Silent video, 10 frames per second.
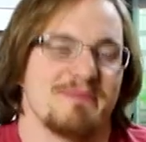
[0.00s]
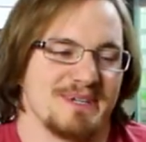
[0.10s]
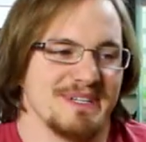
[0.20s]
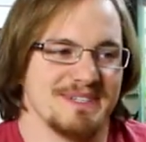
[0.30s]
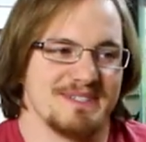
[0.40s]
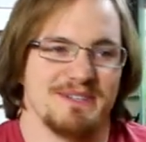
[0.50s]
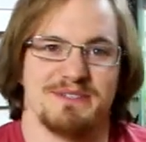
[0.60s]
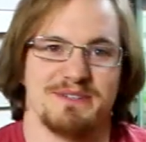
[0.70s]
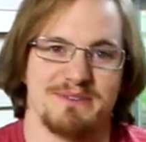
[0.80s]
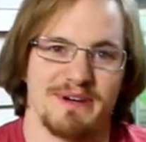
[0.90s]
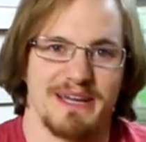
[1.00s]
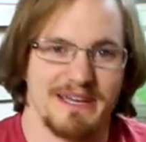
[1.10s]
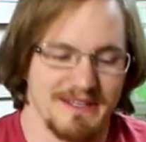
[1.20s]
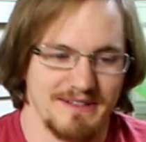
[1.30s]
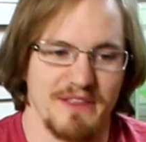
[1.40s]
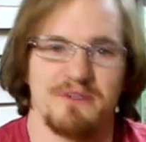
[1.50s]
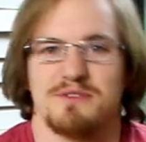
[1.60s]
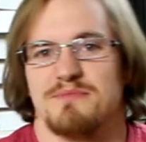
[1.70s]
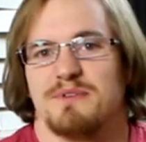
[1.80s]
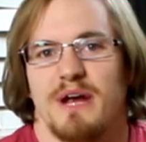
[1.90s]
option is to do a, another
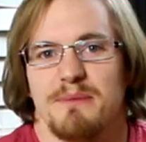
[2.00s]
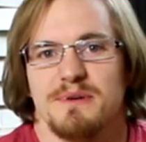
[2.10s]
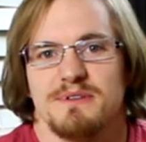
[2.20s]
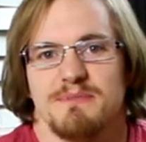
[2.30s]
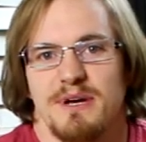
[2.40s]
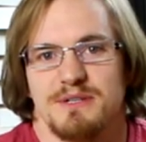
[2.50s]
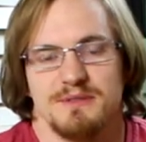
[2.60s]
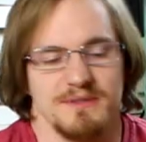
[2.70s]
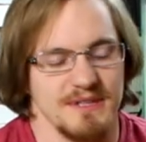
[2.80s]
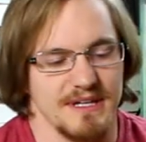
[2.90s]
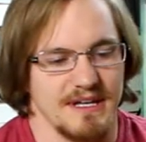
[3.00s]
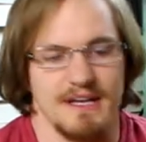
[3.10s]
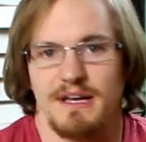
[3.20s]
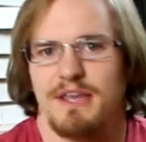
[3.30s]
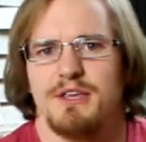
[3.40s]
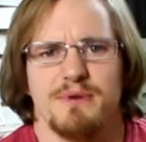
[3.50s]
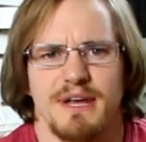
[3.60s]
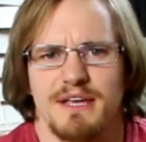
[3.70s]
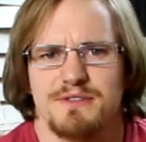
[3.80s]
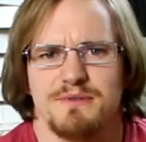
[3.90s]
subscriber special, like a
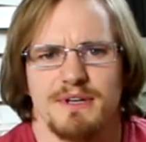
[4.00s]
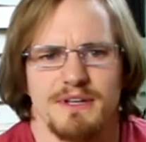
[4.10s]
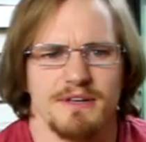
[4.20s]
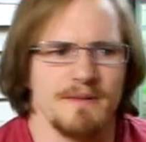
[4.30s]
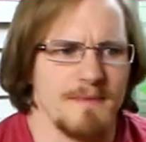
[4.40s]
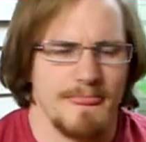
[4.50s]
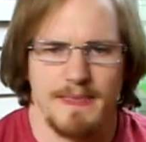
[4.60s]
Q&A sort of deal.